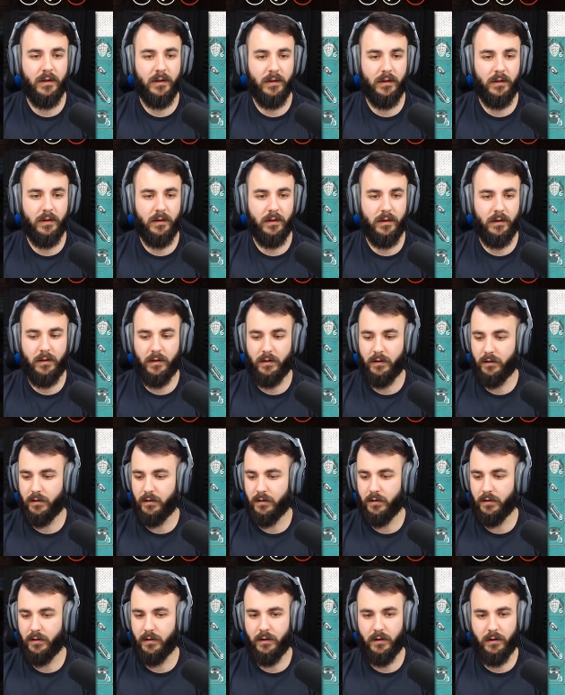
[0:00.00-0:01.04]

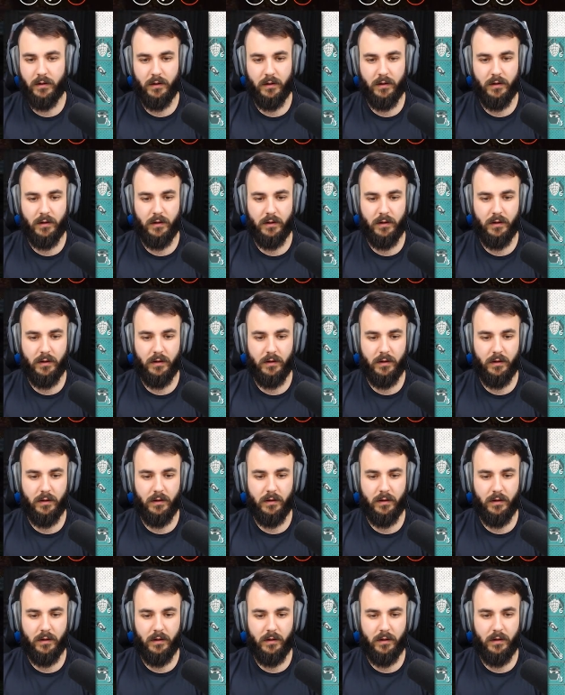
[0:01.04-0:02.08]

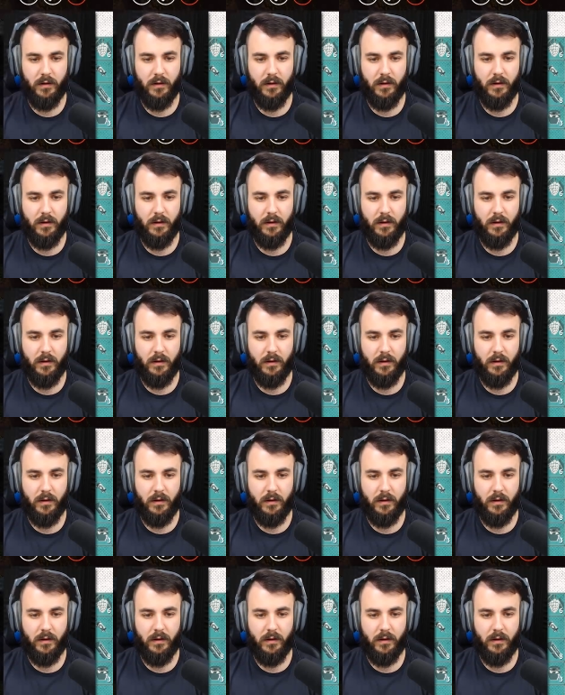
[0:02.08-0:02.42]
[no speech]